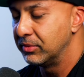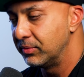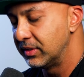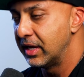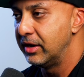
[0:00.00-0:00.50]
our
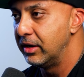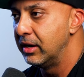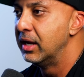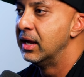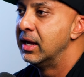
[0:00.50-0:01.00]

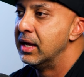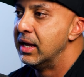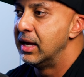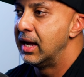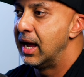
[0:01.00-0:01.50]
center,
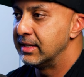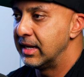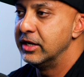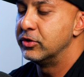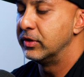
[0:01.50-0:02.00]
has
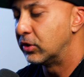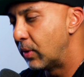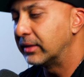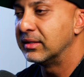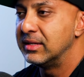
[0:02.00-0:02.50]
had injuries
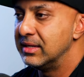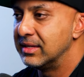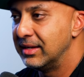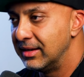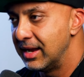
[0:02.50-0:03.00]
throughout the
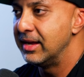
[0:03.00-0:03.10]
season.